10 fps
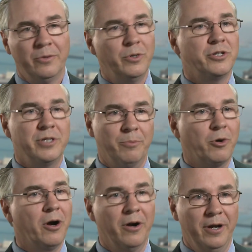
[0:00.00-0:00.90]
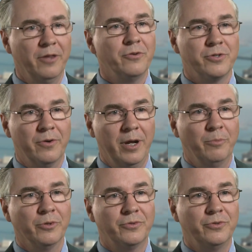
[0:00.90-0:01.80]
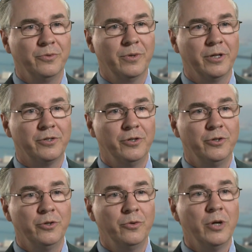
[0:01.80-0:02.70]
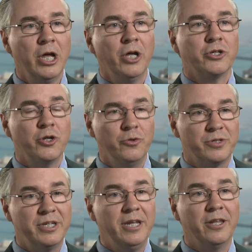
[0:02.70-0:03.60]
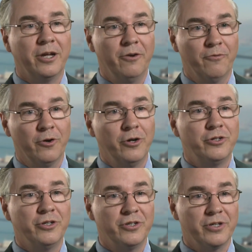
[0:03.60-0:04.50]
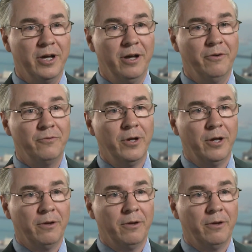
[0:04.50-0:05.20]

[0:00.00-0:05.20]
which Zipcar and others are able to do. So you see the convergence of